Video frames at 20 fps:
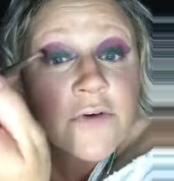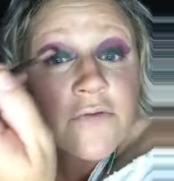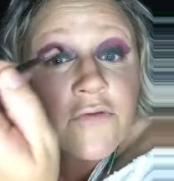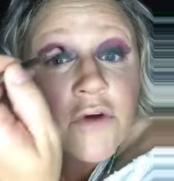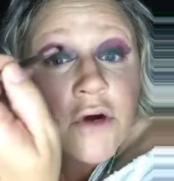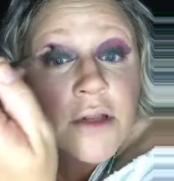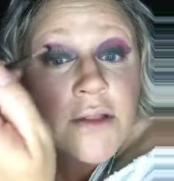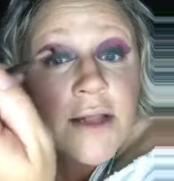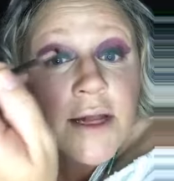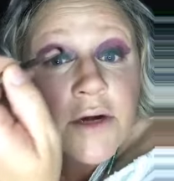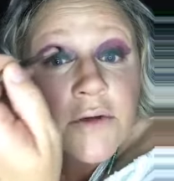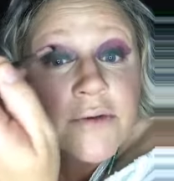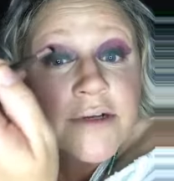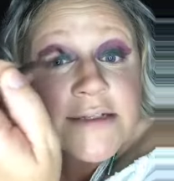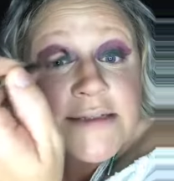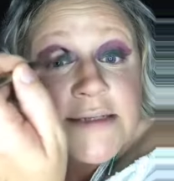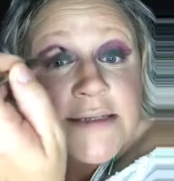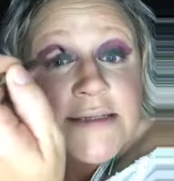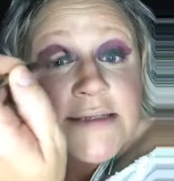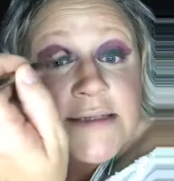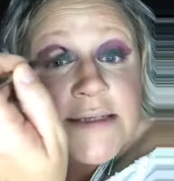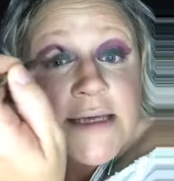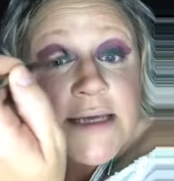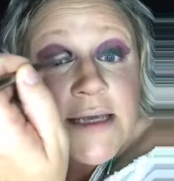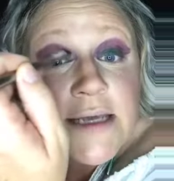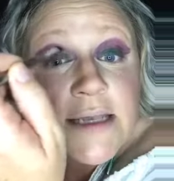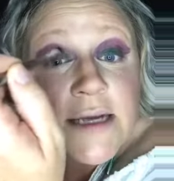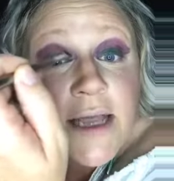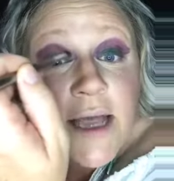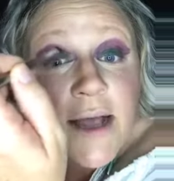for a lot of reasons. It
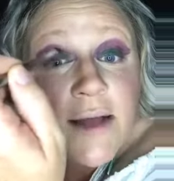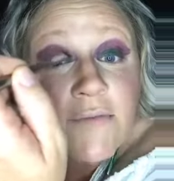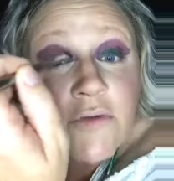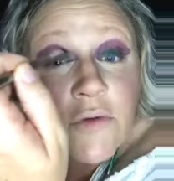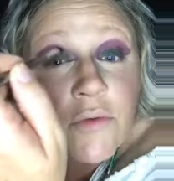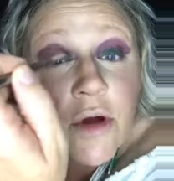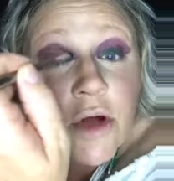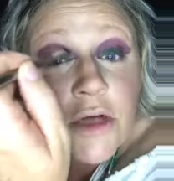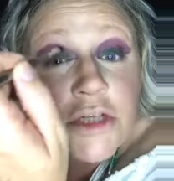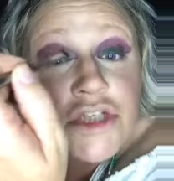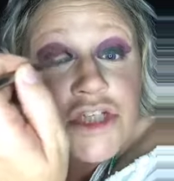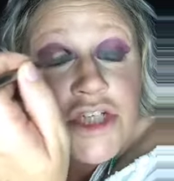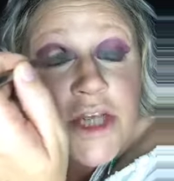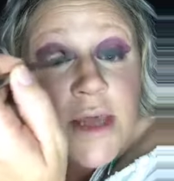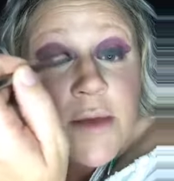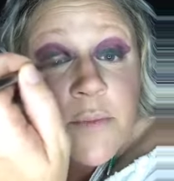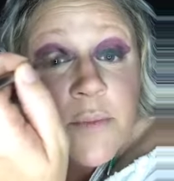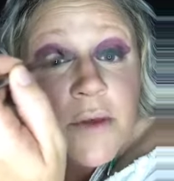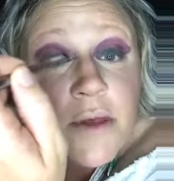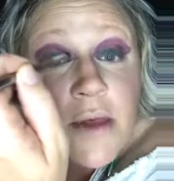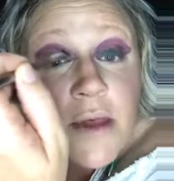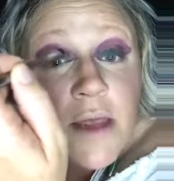can have the wrong shape.